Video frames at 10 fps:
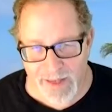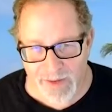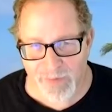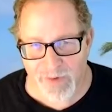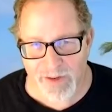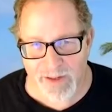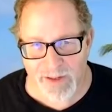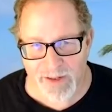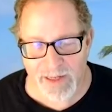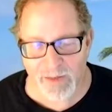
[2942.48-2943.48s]
effort and
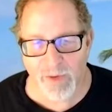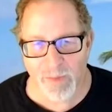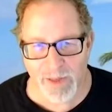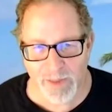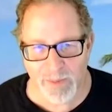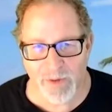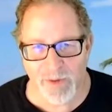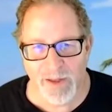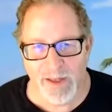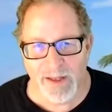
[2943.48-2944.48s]
connect with
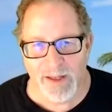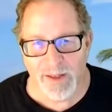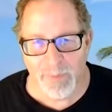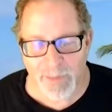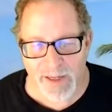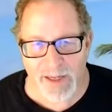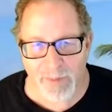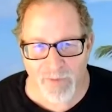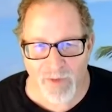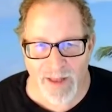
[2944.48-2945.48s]
people and make
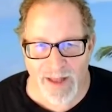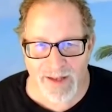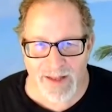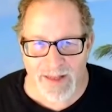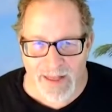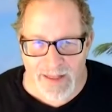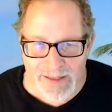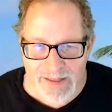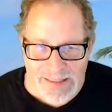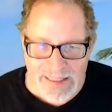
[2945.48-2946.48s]
up for that that
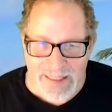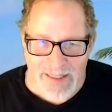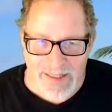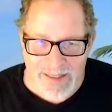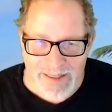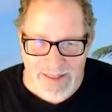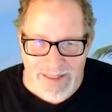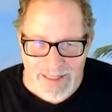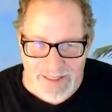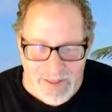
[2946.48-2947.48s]

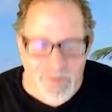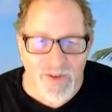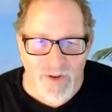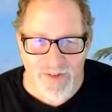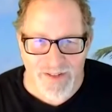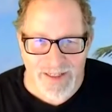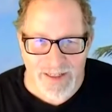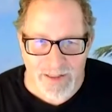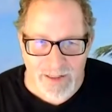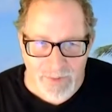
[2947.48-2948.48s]
that difficulty
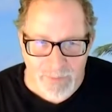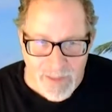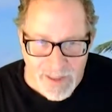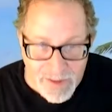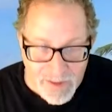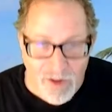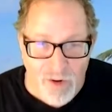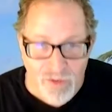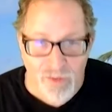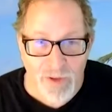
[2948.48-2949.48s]
in, in making the
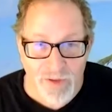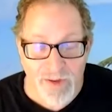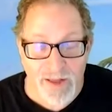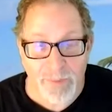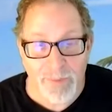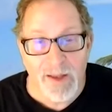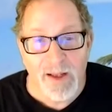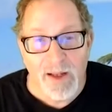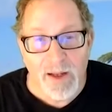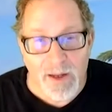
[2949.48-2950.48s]
culture real to them.
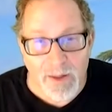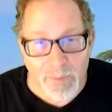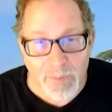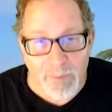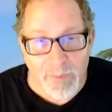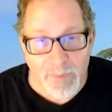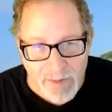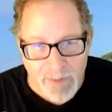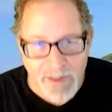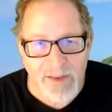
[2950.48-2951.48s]
Uh, but
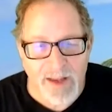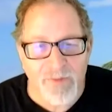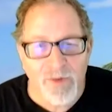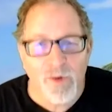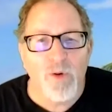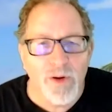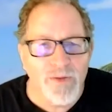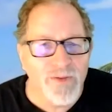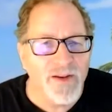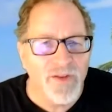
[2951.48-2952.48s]
uh, make the effort, or,
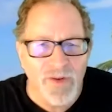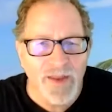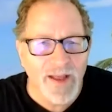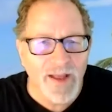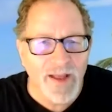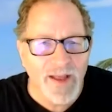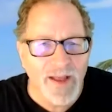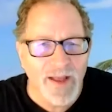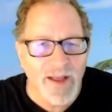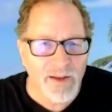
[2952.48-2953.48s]
or even to do that
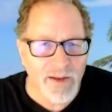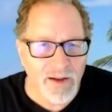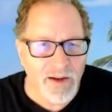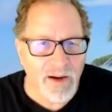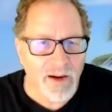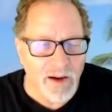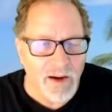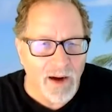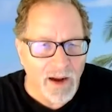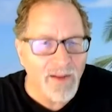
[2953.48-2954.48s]
in the
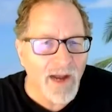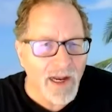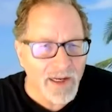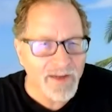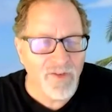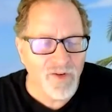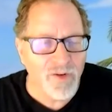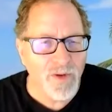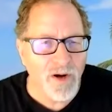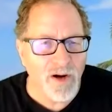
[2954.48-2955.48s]
uh, online in the
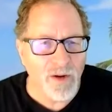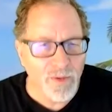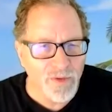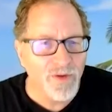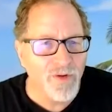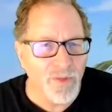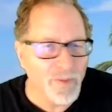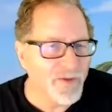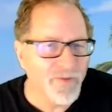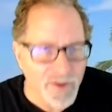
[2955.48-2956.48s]
Zoom call with your group.
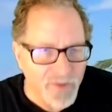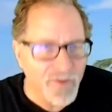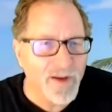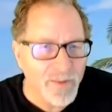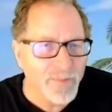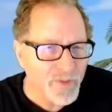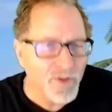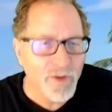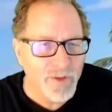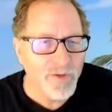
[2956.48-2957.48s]
And if, if you end up
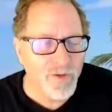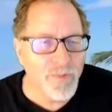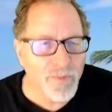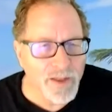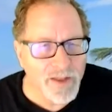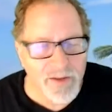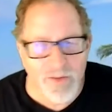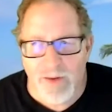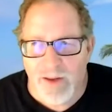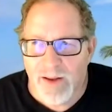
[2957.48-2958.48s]
doing group
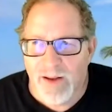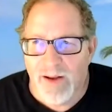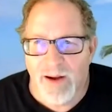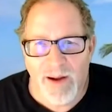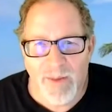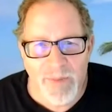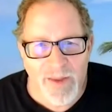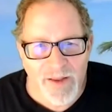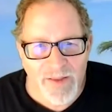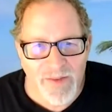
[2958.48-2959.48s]
meetings, um,
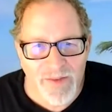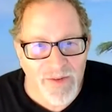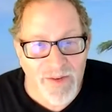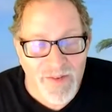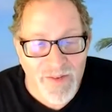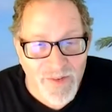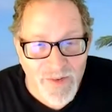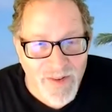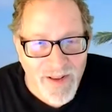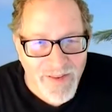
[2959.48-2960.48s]
you can still
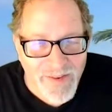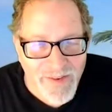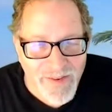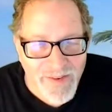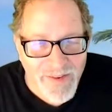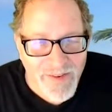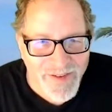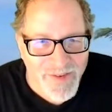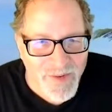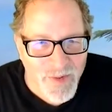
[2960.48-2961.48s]
do a lot of the same things
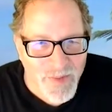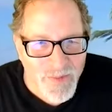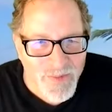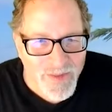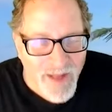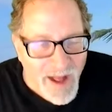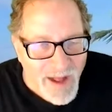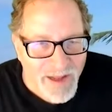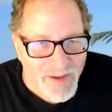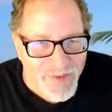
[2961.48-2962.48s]
that you could do
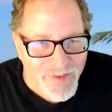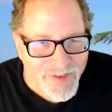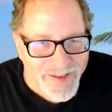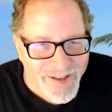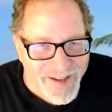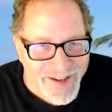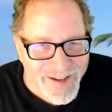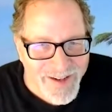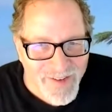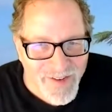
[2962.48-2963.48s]
live. And,
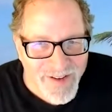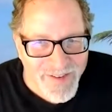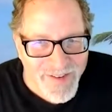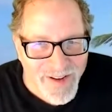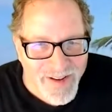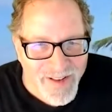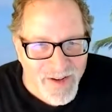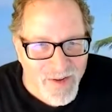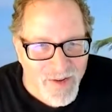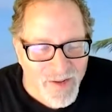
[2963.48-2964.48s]
and, and say,
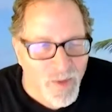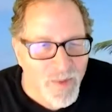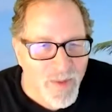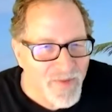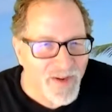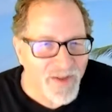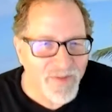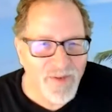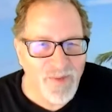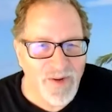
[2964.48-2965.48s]
like, like one of my
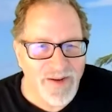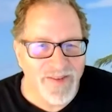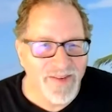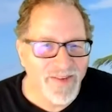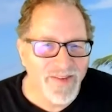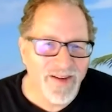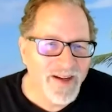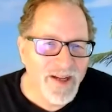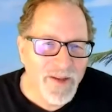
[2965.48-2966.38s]
favorite ones is, uh,